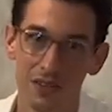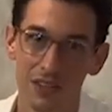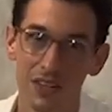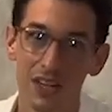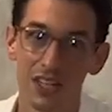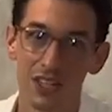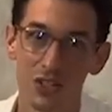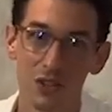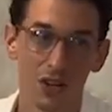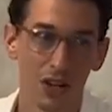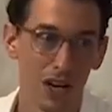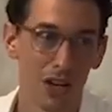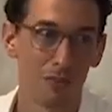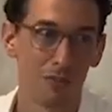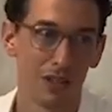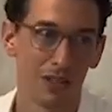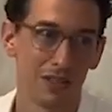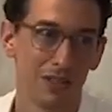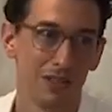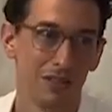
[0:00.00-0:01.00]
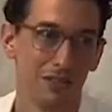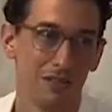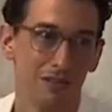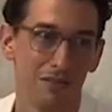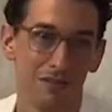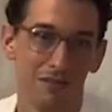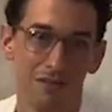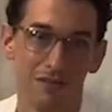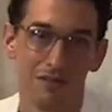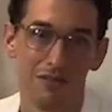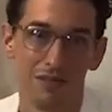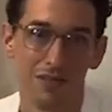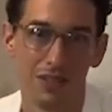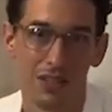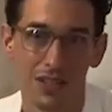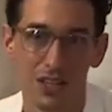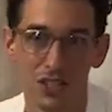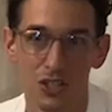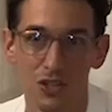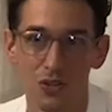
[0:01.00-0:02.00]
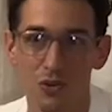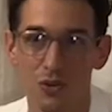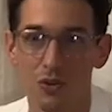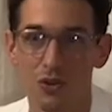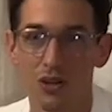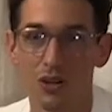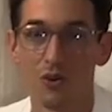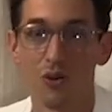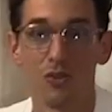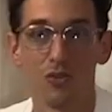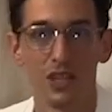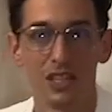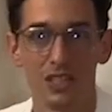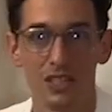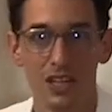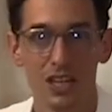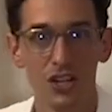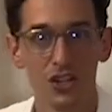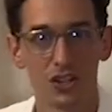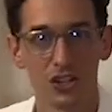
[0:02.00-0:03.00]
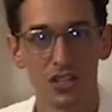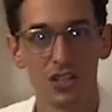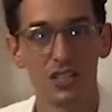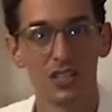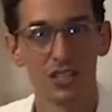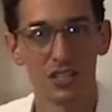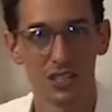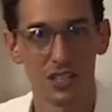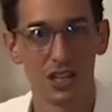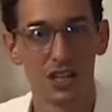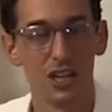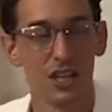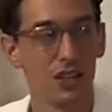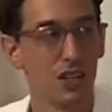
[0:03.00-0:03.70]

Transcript: that's your karma. That's your orientations